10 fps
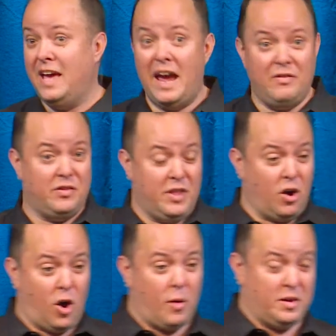And
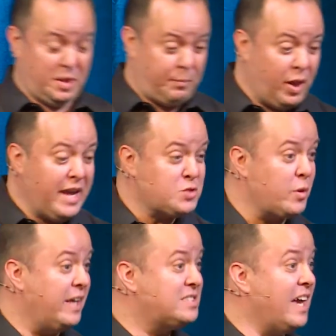there is a place where
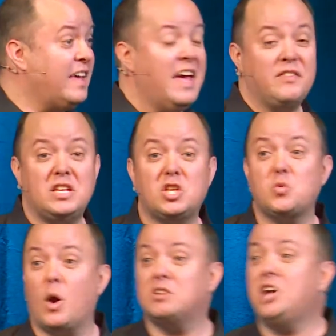they say, this is
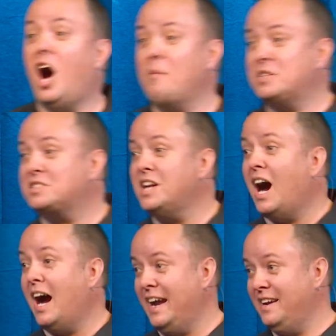where Thomas
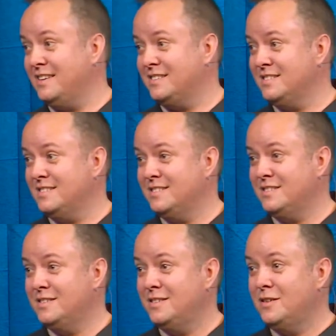died
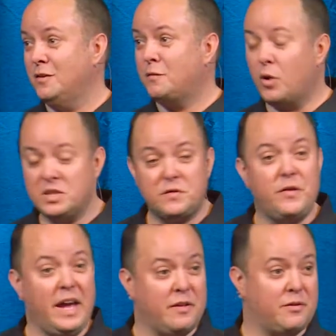for his
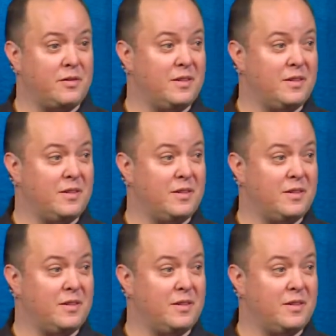faith.